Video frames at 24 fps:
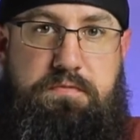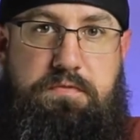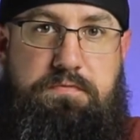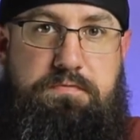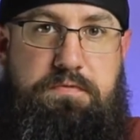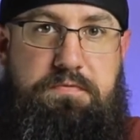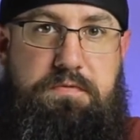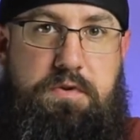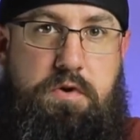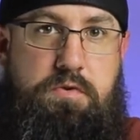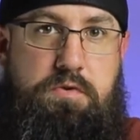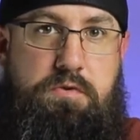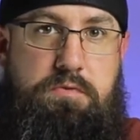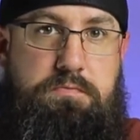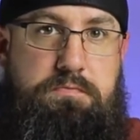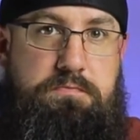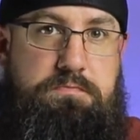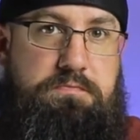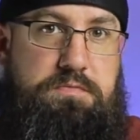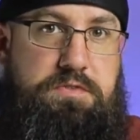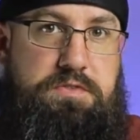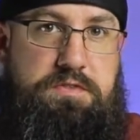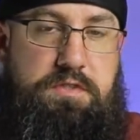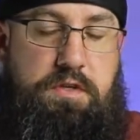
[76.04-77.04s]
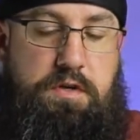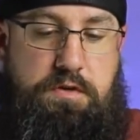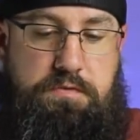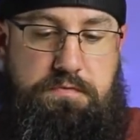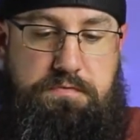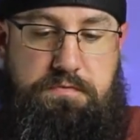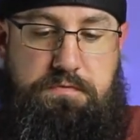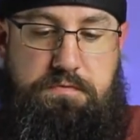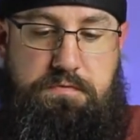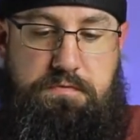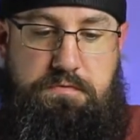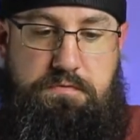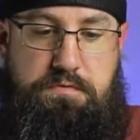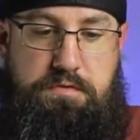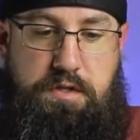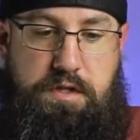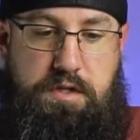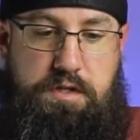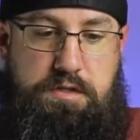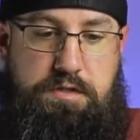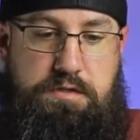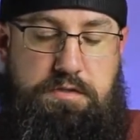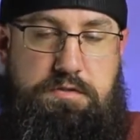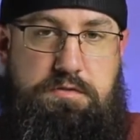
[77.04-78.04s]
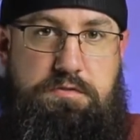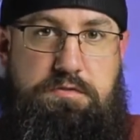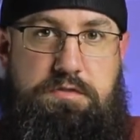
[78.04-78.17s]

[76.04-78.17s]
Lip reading: foam stuff like